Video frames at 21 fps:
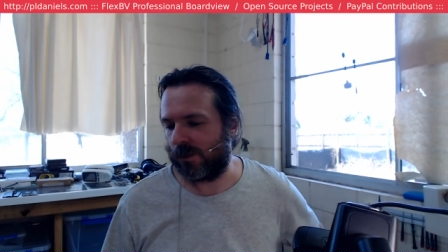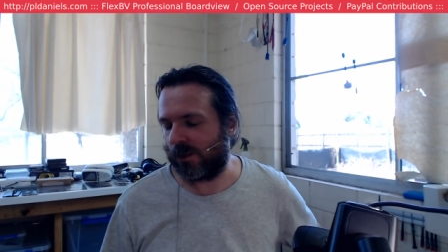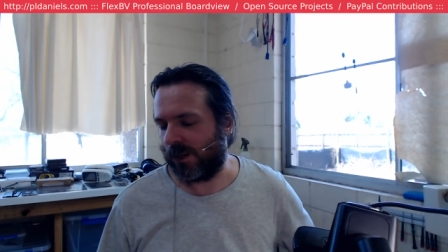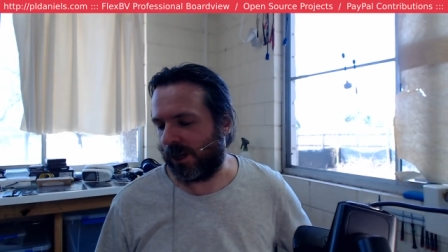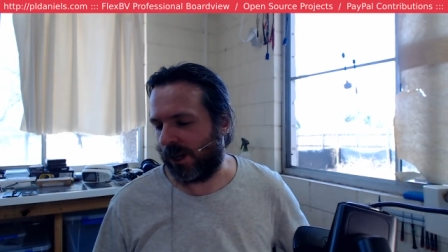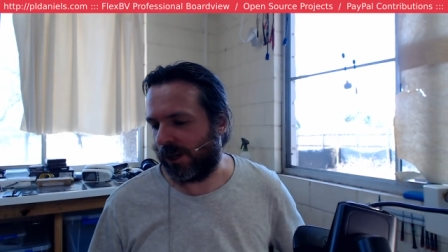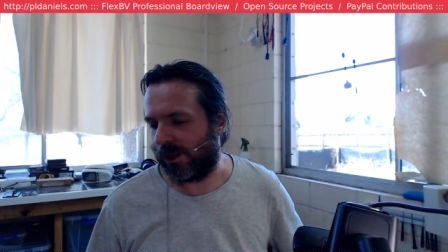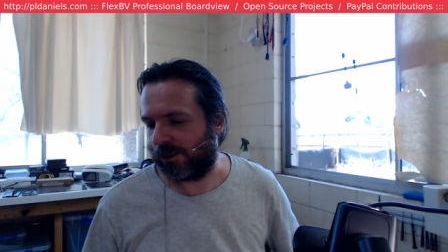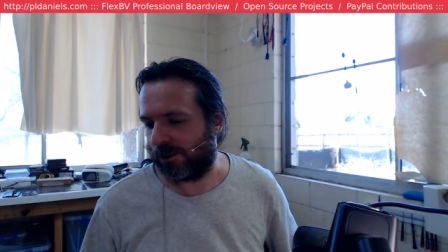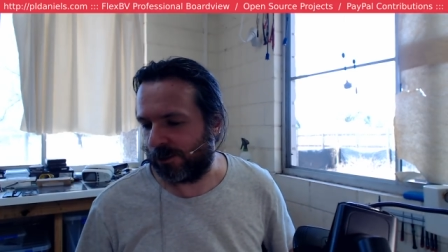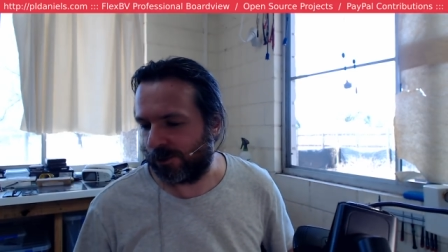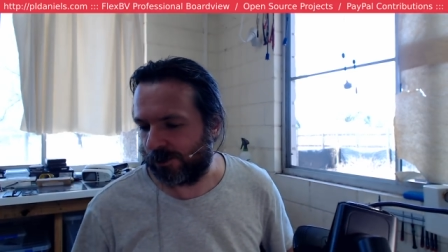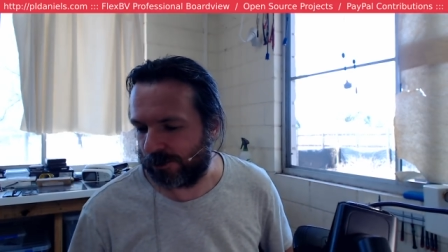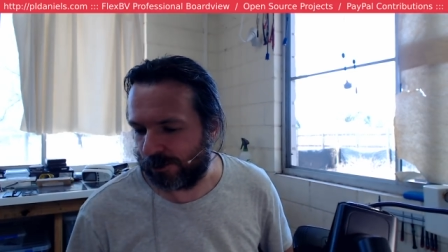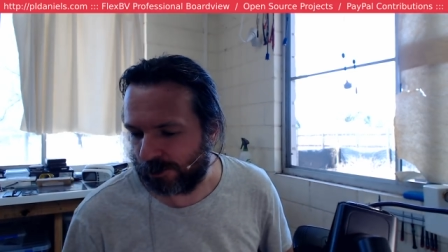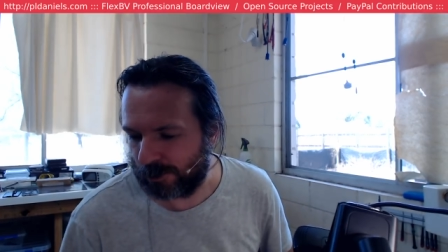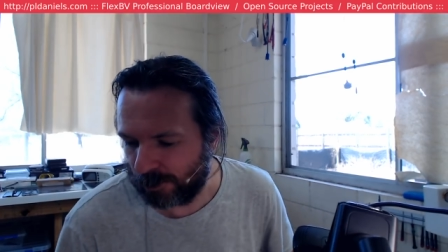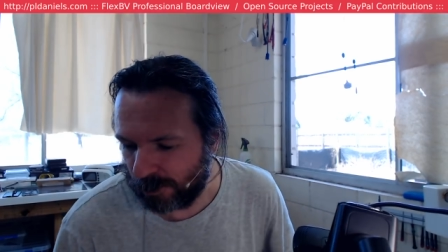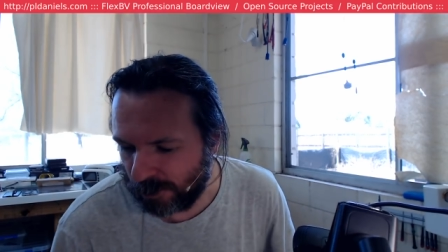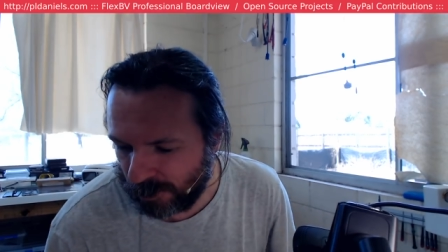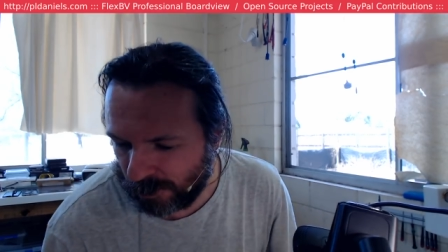out of
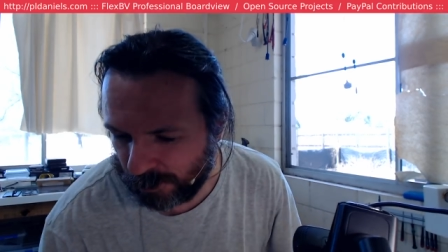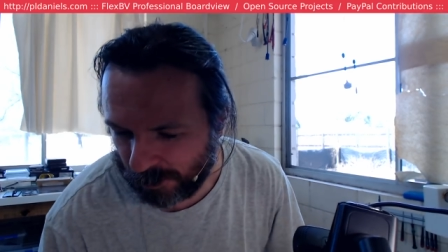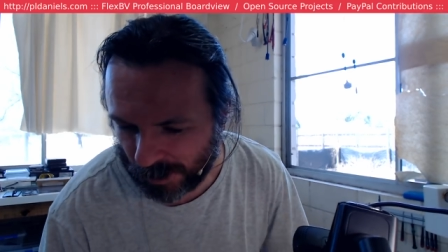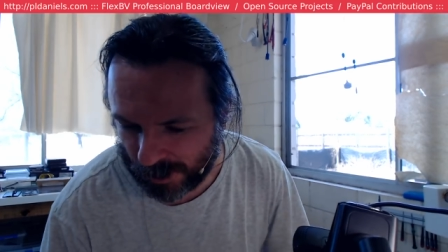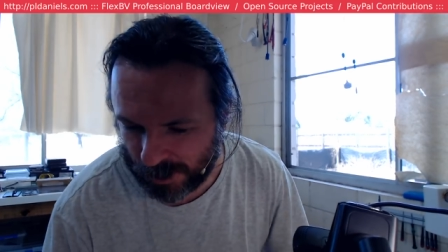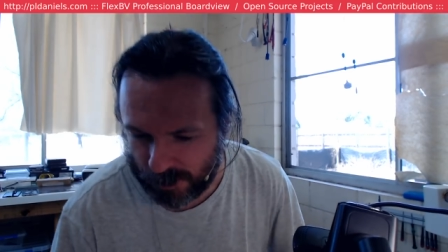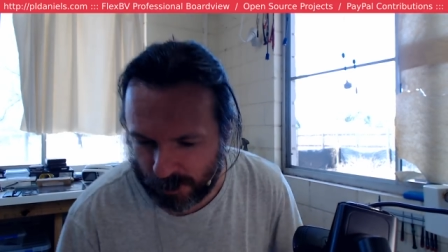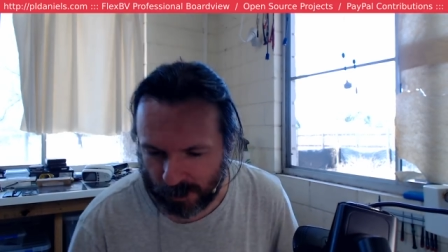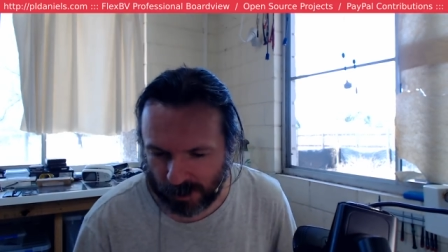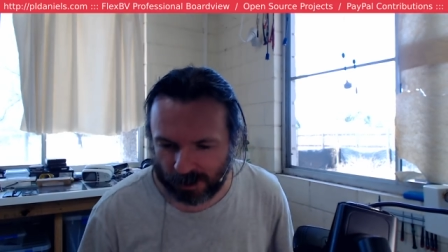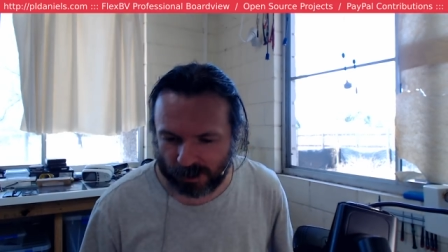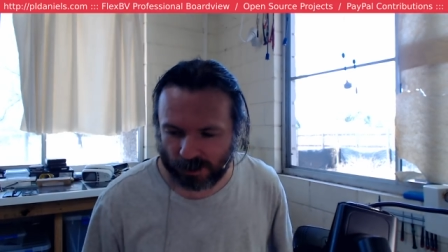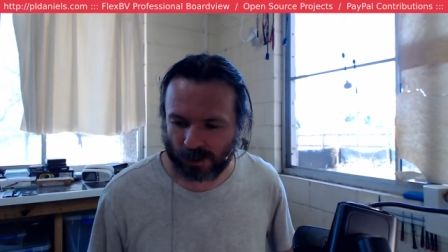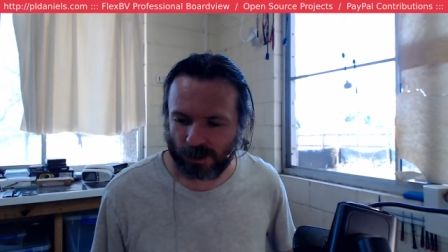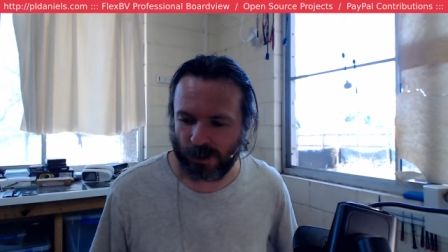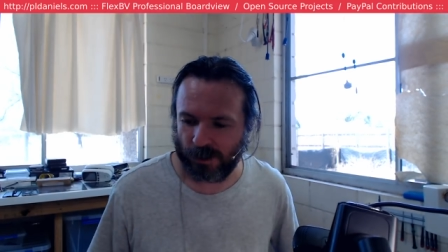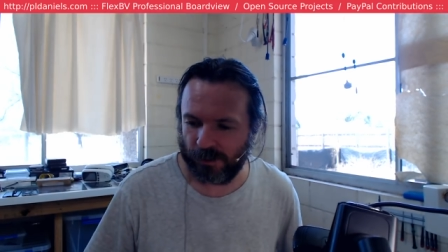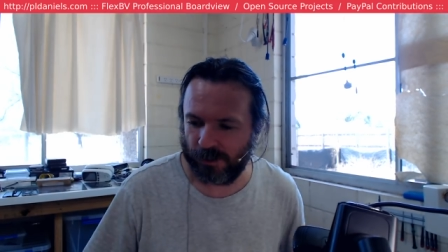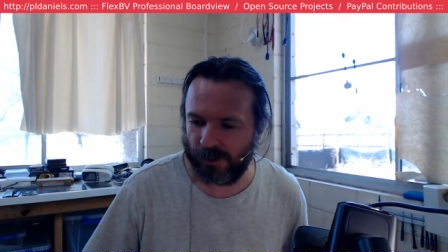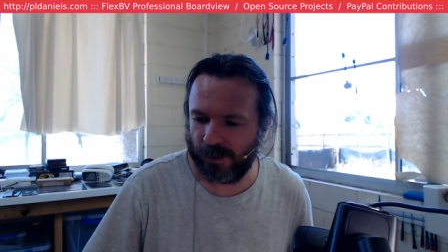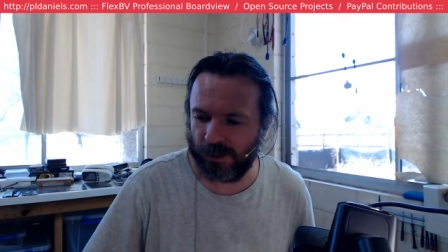mass media
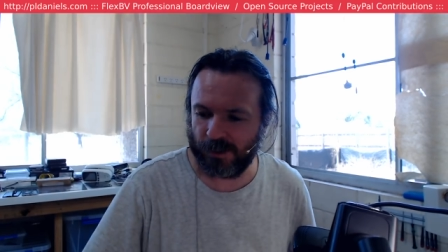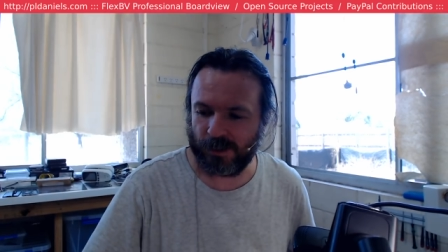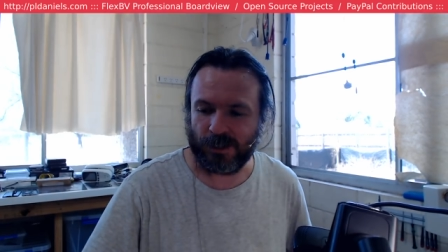like that,